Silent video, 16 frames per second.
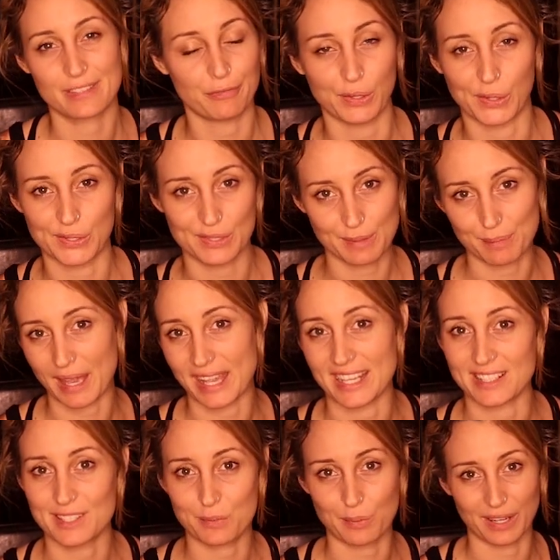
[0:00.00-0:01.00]
flow
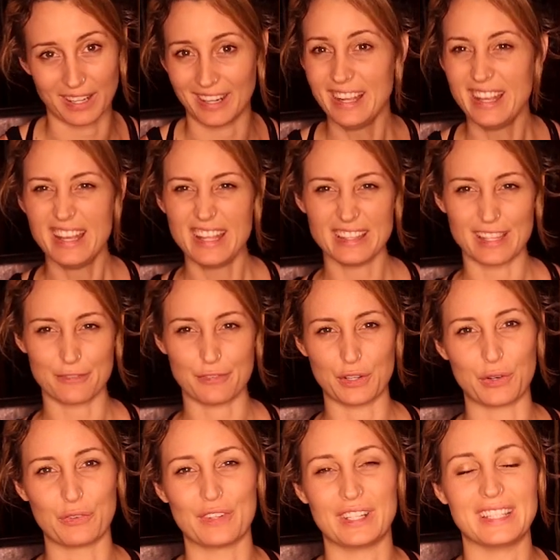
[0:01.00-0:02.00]
space, where they
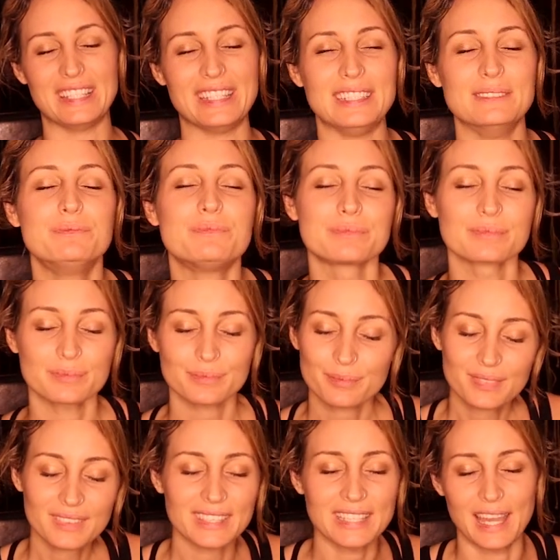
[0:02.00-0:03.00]
feel really
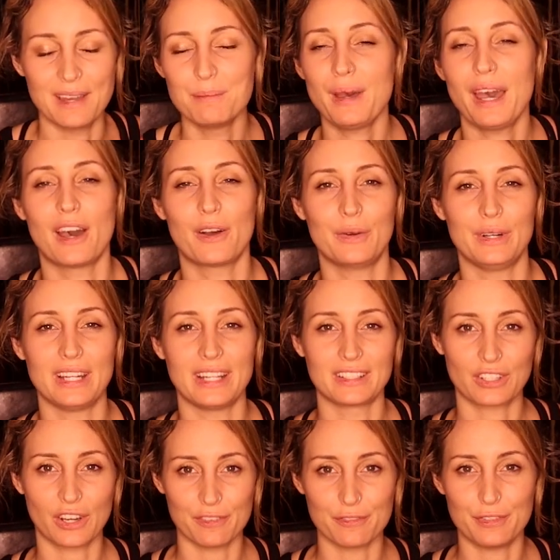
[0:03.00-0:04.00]
empowered
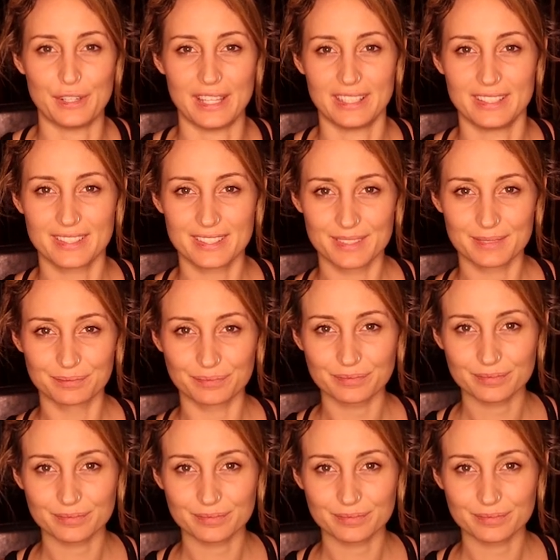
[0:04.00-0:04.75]
and confident.